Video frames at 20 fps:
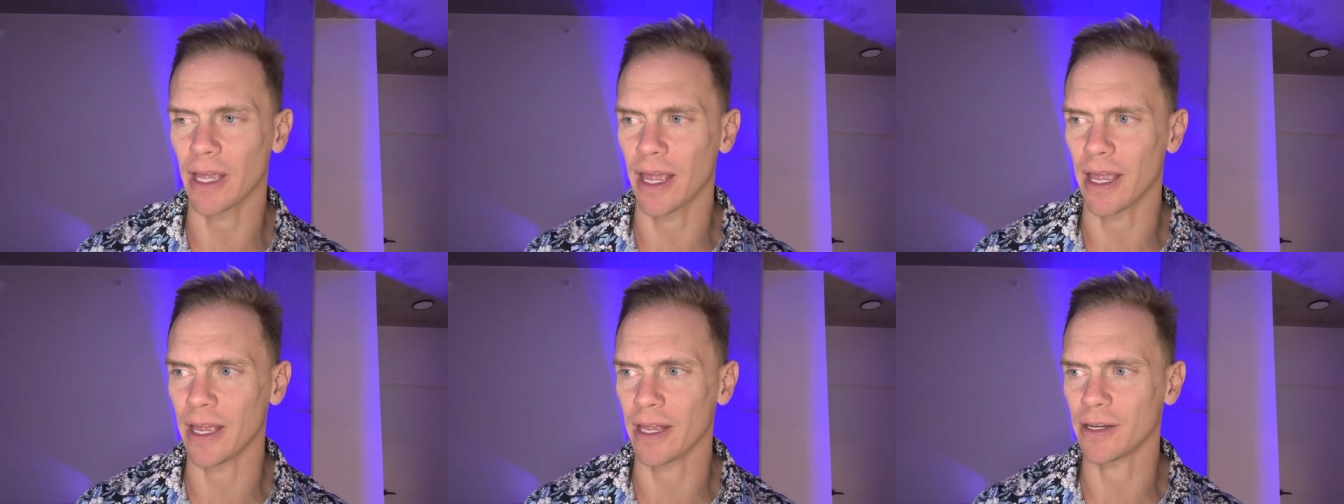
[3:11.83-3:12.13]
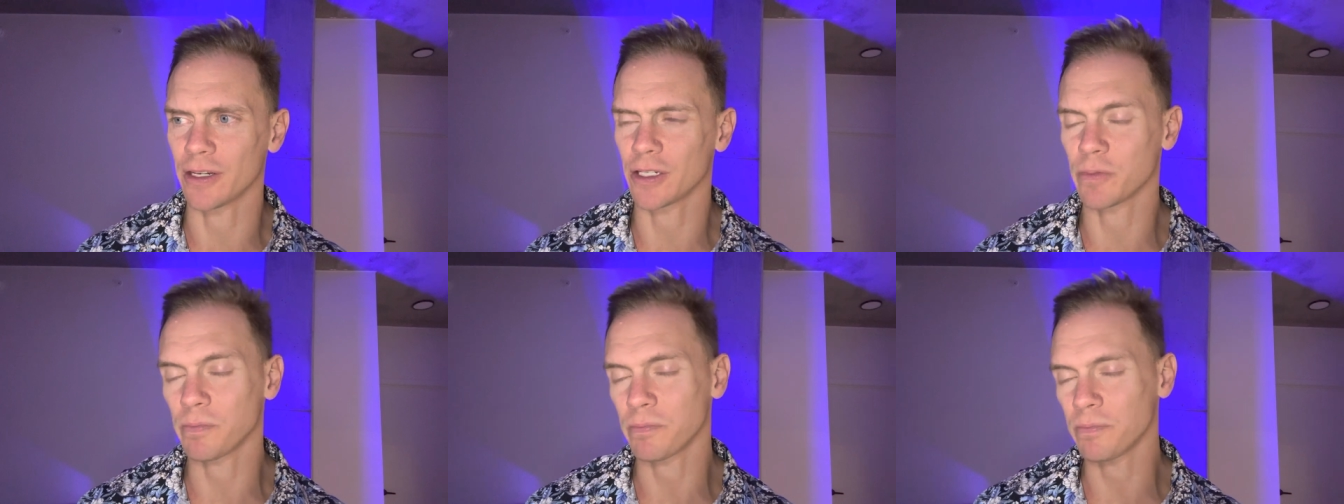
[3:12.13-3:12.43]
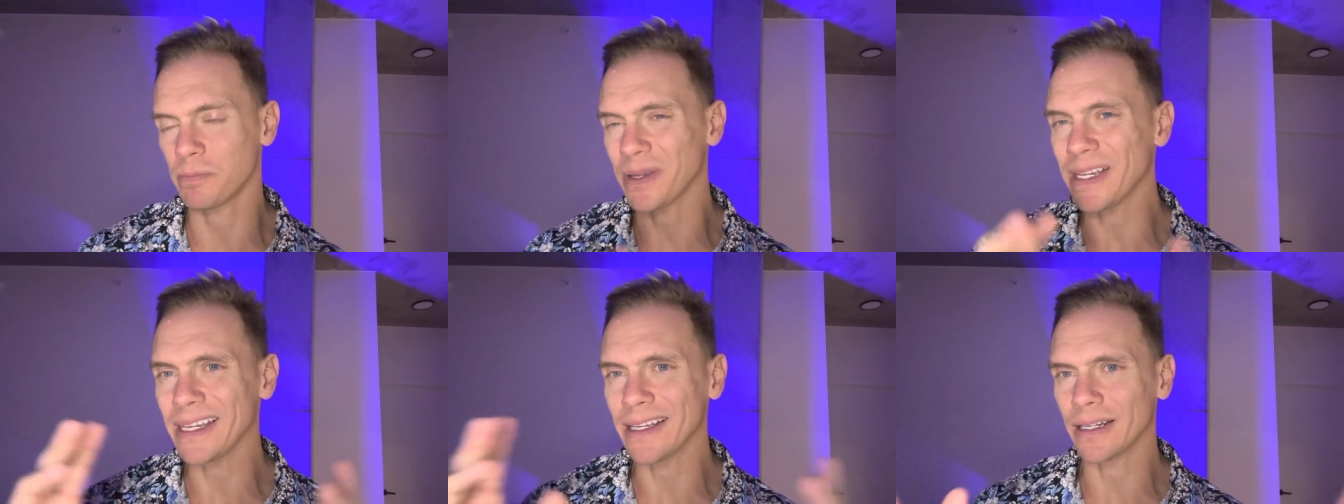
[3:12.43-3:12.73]
and
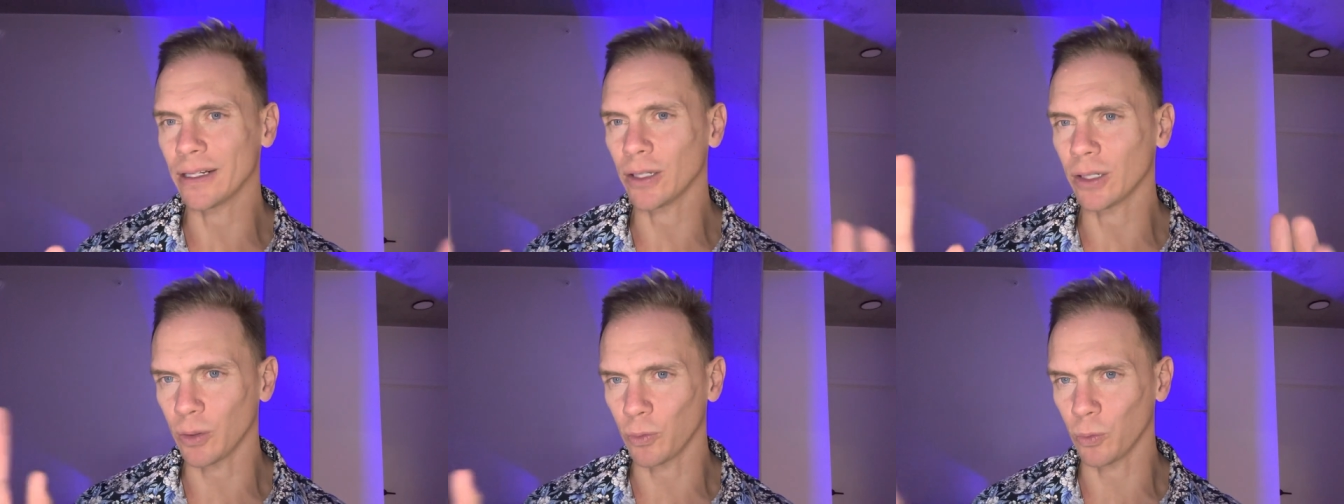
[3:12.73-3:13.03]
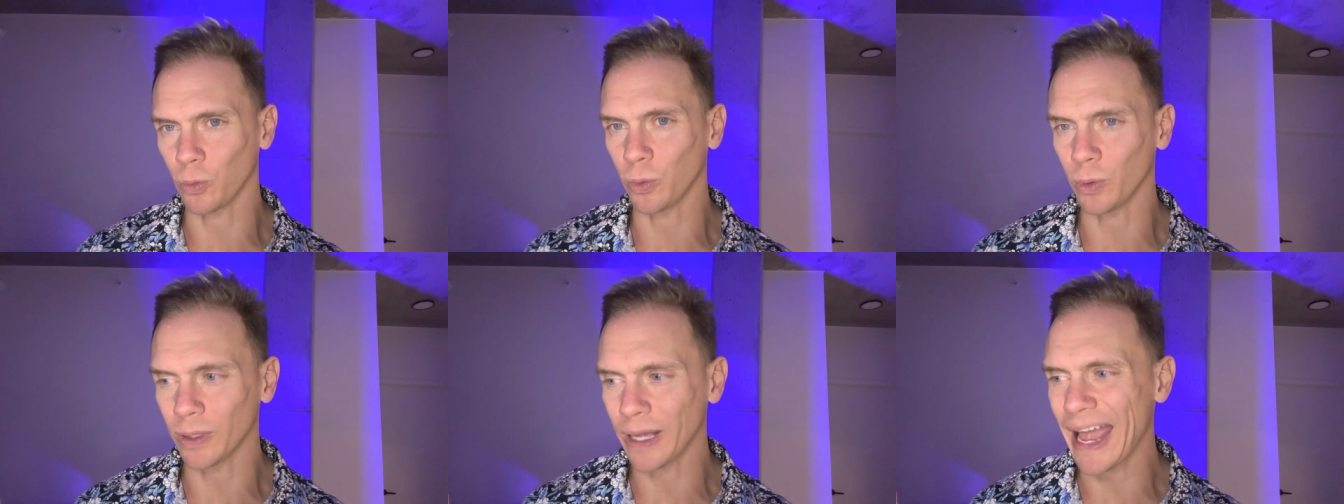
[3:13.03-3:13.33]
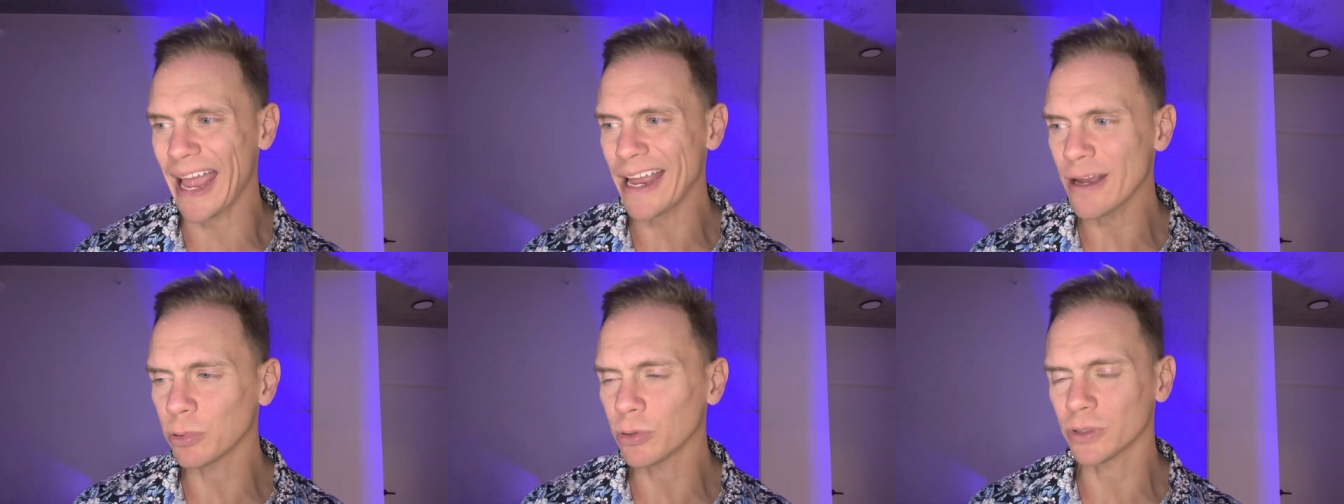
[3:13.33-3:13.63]
just being
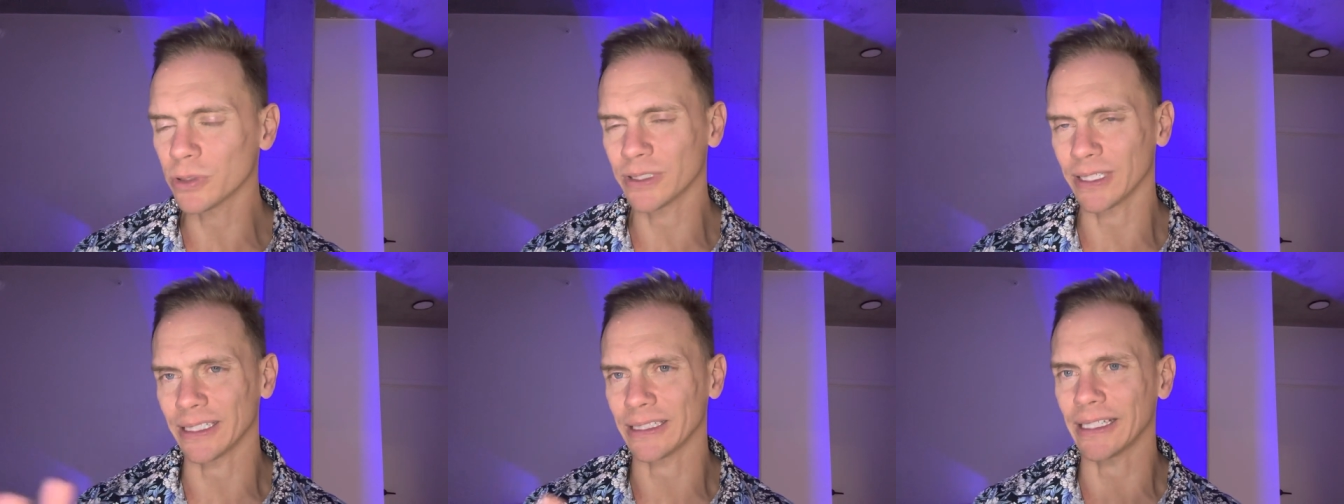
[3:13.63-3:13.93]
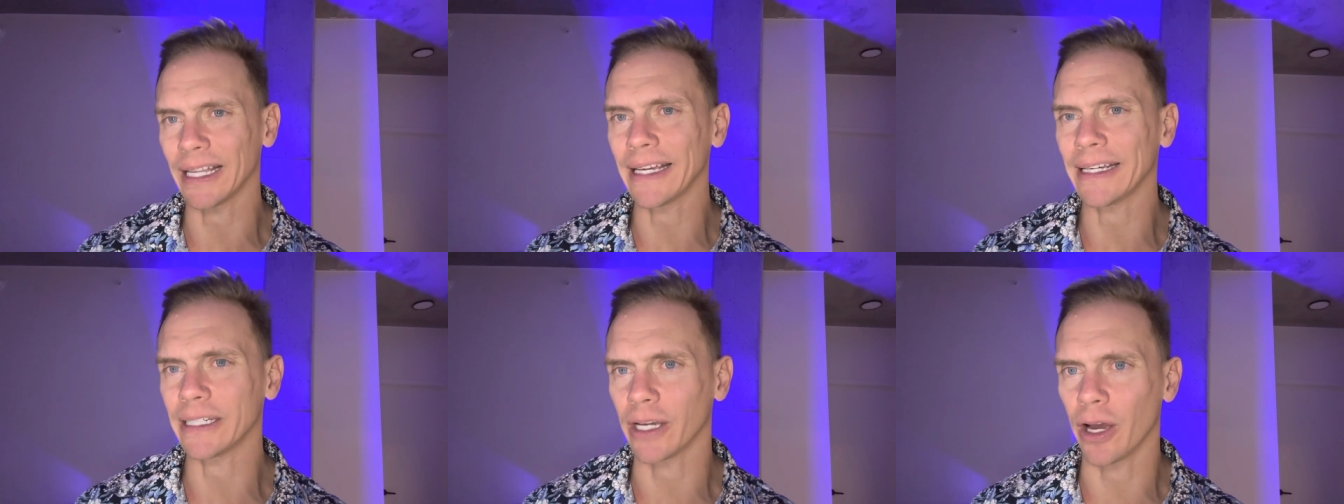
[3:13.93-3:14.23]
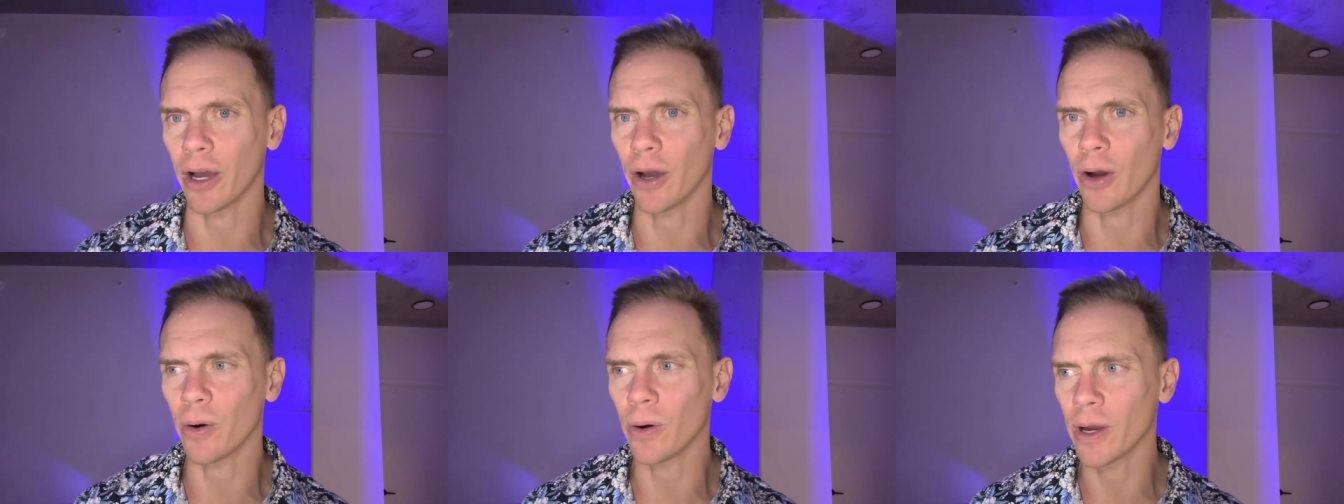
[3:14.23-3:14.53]
able to let
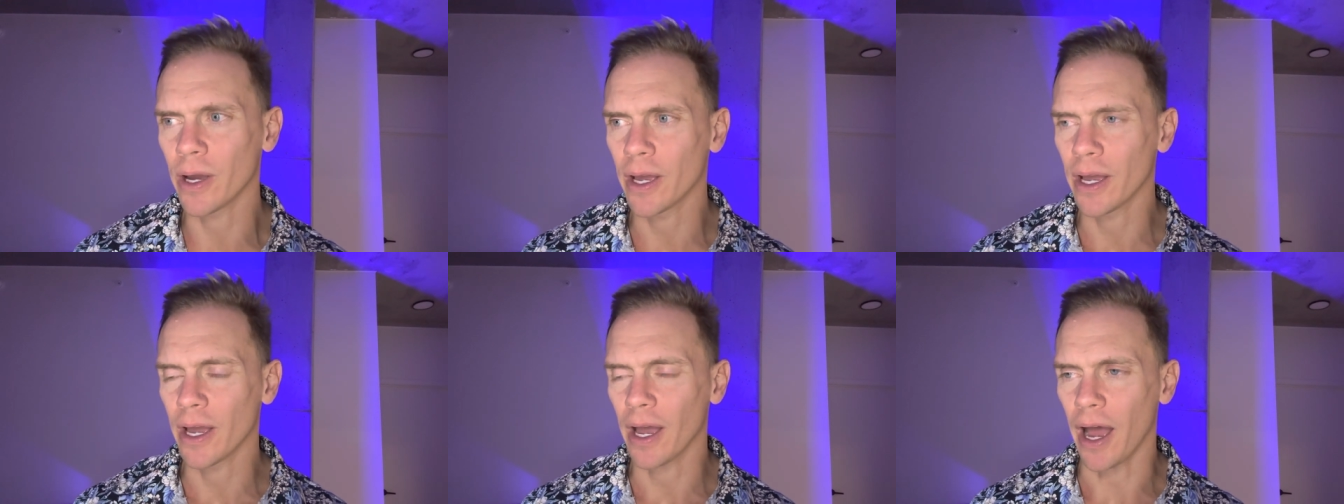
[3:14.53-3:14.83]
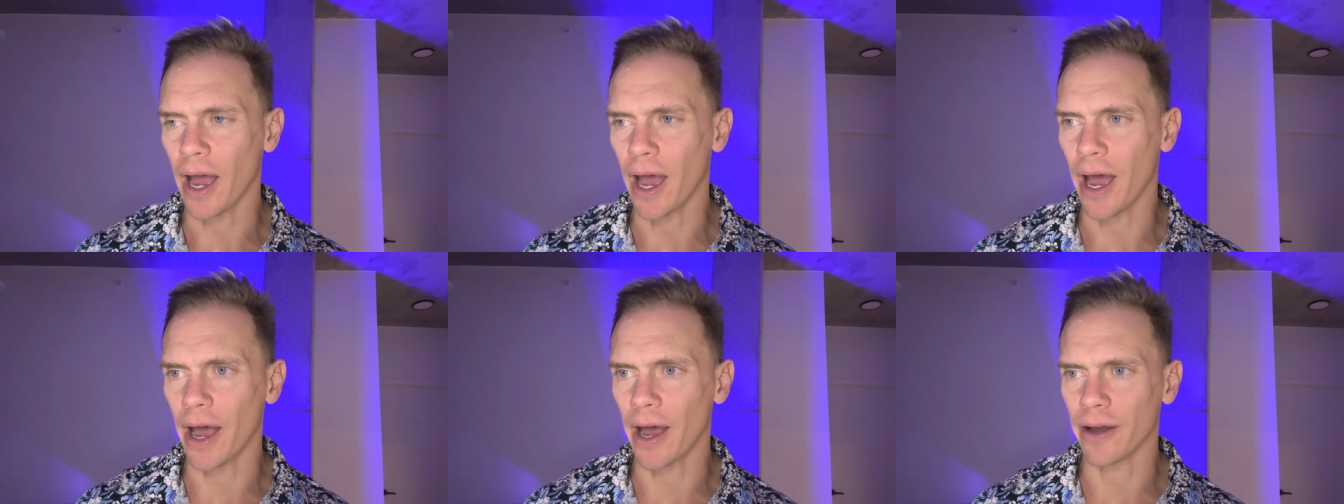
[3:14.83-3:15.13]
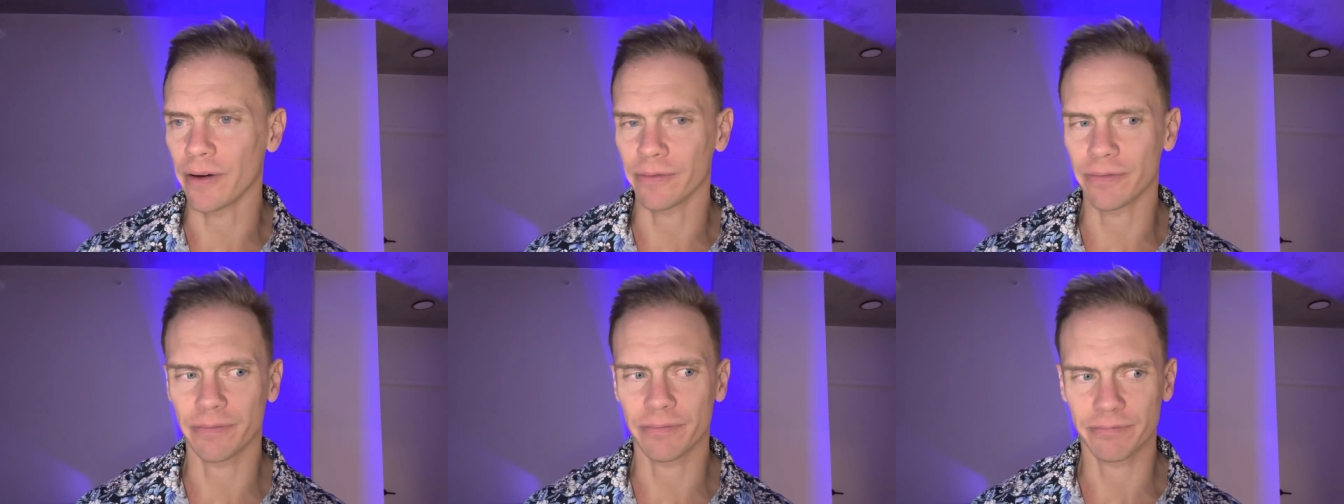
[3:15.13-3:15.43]
go
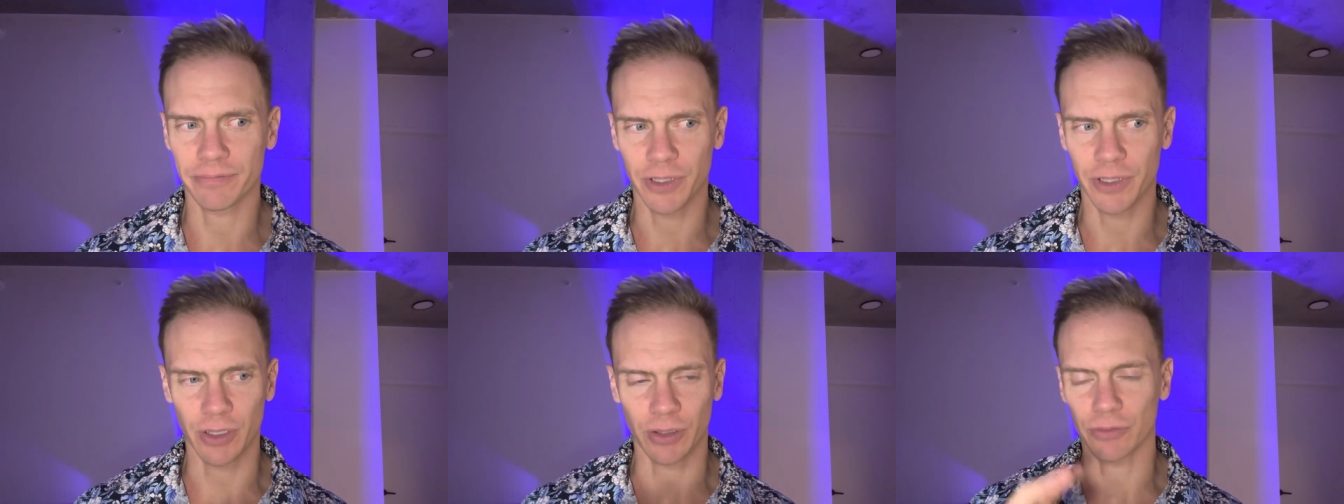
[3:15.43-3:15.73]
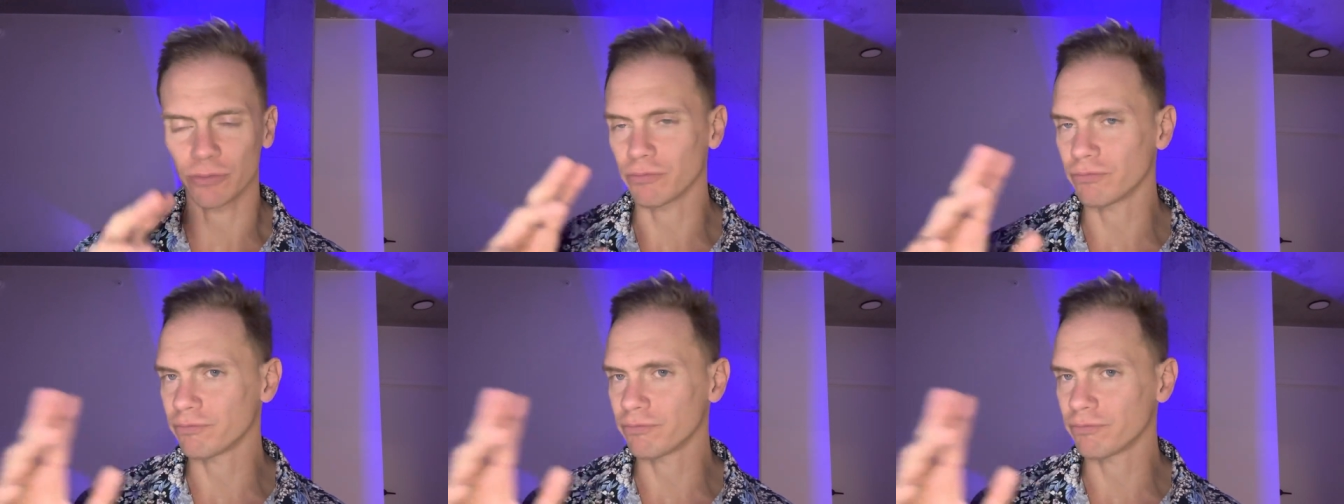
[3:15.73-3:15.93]
of your